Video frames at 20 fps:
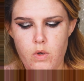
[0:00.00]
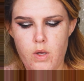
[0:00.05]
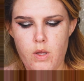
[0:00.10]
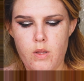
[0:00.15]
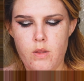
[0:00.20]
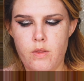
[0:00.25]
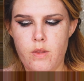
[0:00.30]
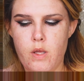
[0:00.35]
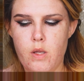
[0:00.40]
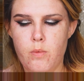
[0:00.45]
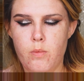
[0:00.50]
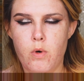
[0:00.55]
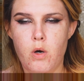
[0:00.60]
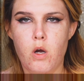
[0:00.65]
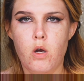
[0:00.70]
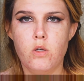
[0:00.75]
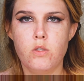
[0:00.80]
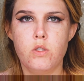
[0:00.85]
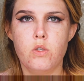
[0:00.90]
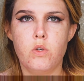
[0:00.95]
And then we're
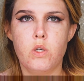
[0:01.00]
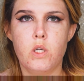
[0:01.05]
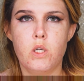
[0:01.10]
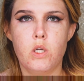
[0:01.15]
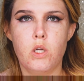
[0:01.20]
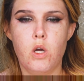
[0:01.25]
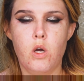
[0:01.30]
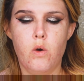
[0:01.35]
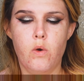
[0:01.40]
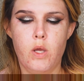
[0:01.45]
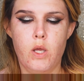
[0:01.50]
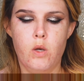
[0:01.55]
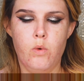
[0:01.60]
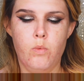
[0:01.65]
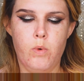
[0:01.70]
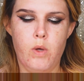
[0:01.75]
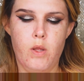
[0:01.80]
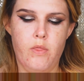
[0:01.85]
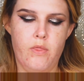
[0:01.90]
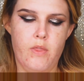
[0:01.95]
also going to go in
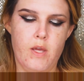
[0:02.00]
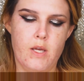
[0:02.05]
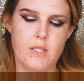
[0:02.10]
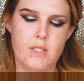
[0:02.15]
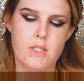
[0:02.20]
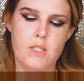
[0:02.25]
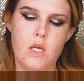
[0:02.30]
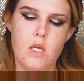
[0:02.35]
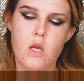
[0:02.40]
with this